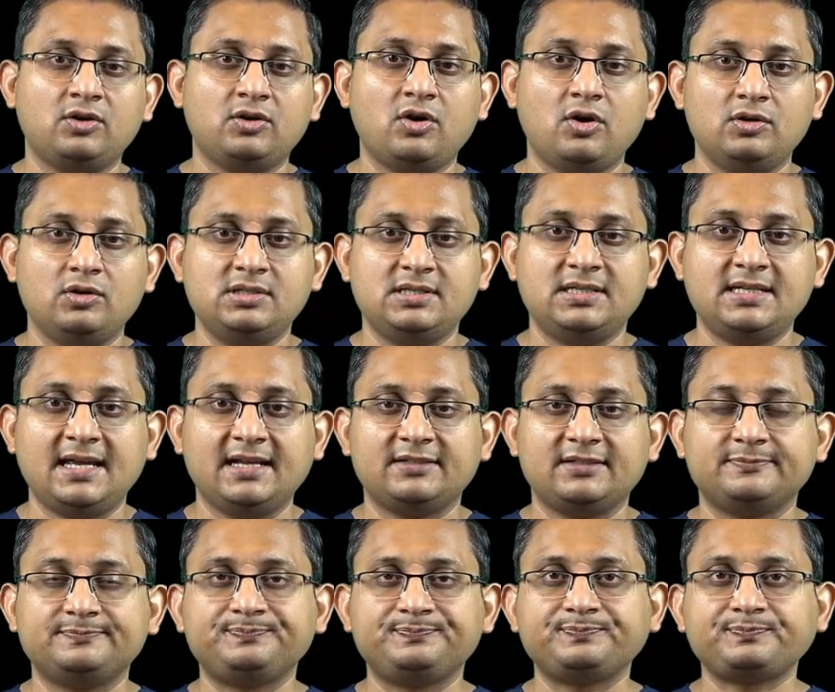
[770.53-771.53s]
contact.
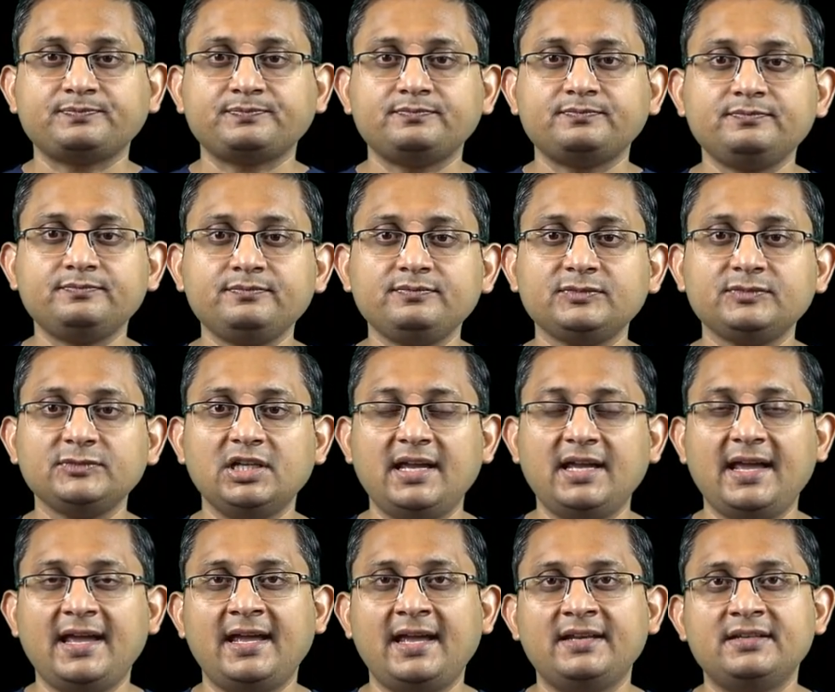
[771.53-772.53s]

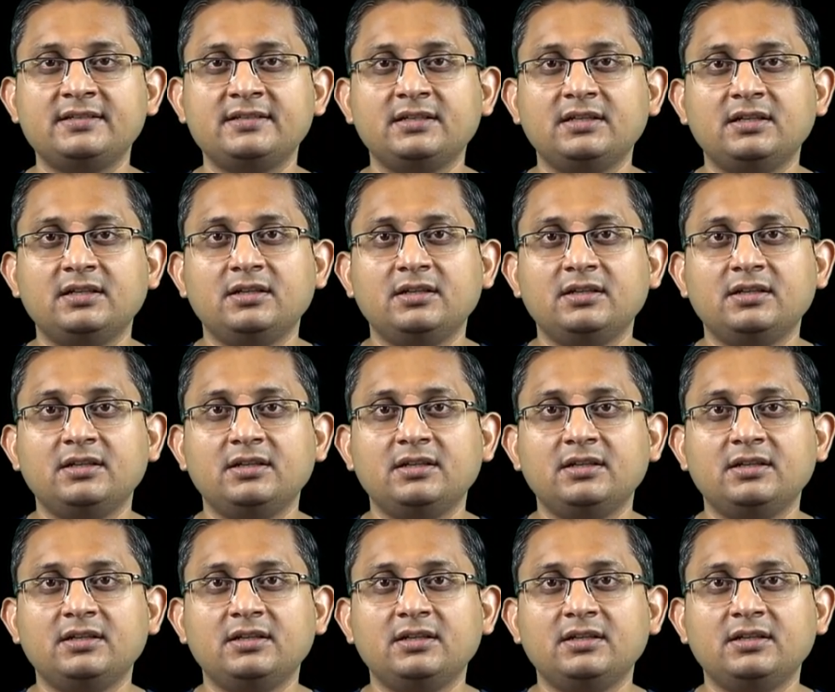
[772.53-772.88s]
And